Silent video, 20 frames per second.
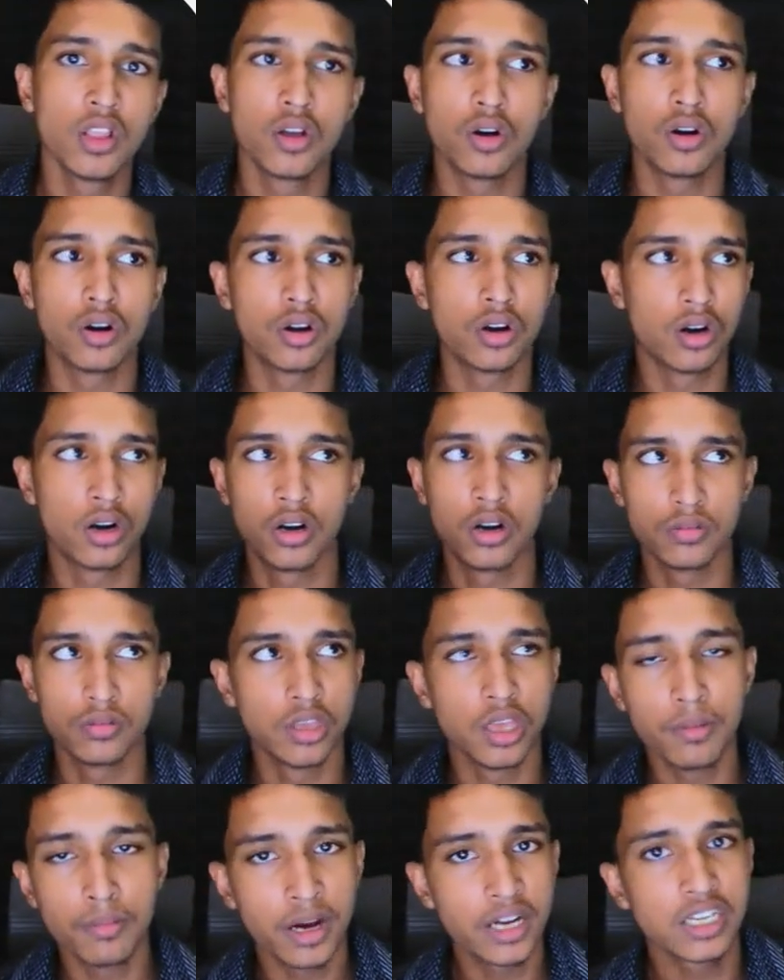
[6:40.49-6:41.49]
or
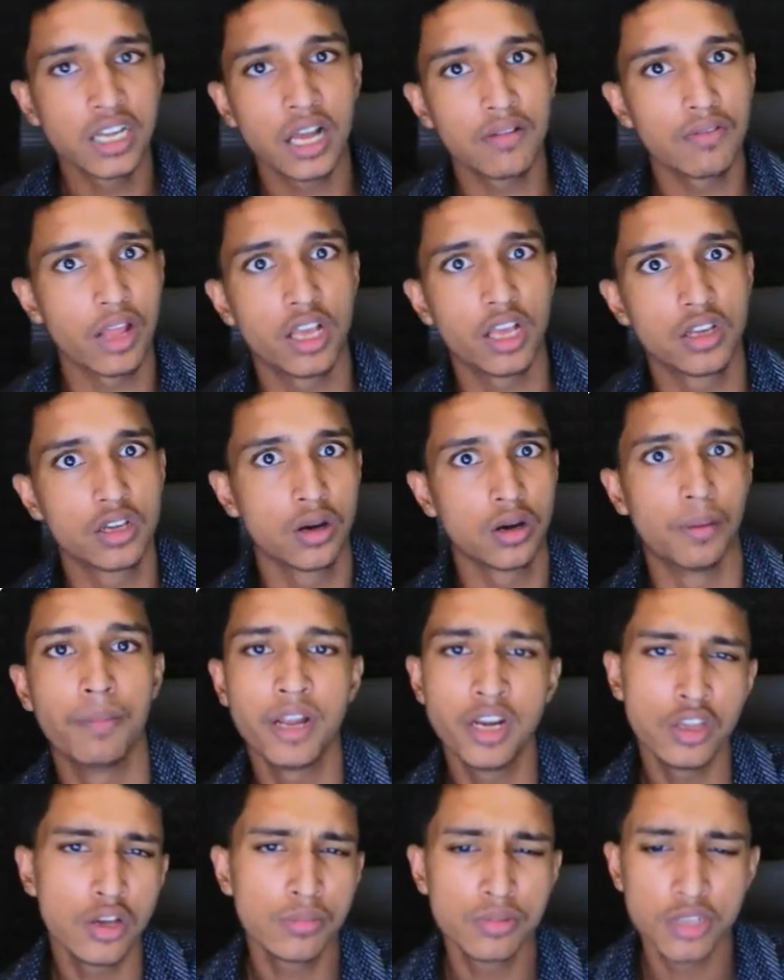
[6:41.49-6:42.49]
he might have like a
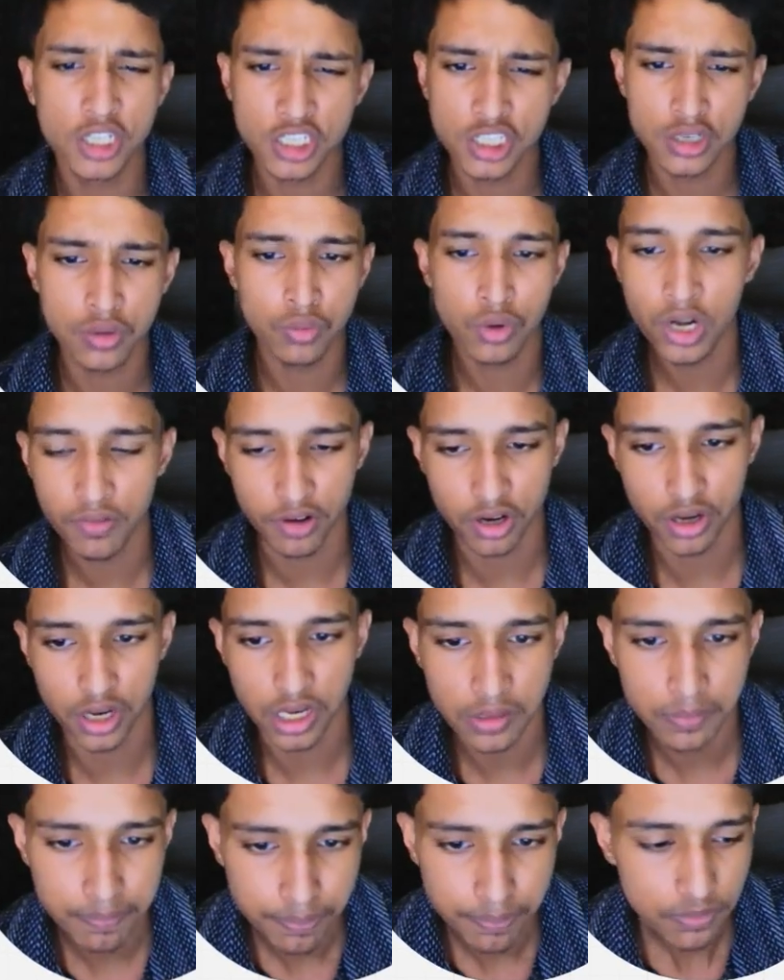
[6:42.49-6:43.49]
money objection, whatever,
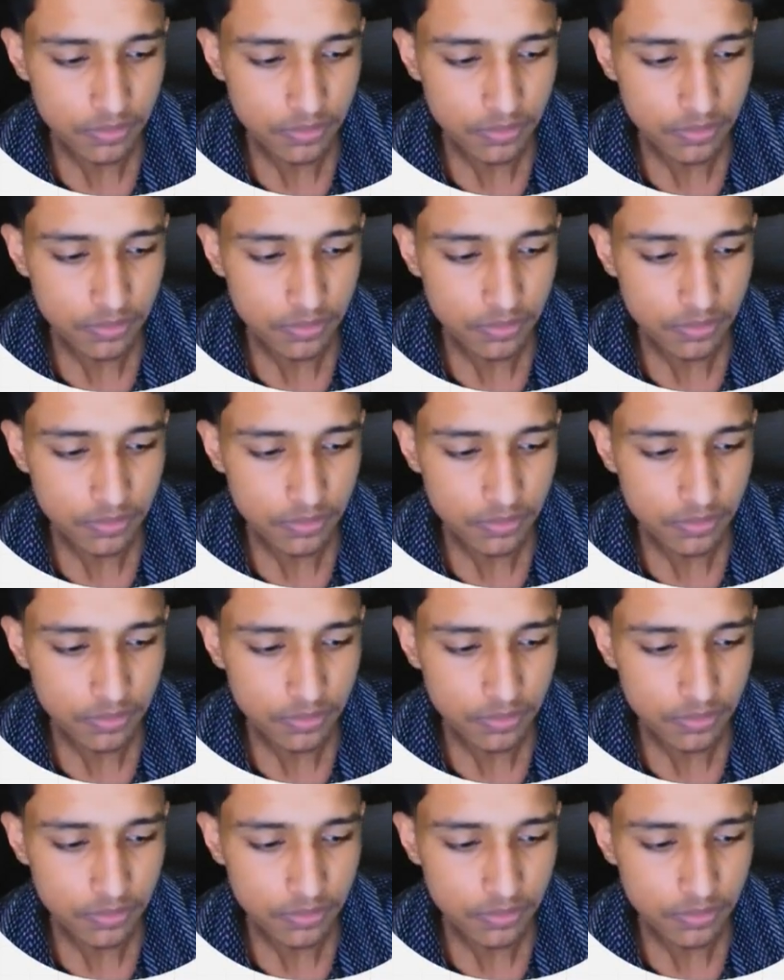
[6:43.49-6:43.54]
right?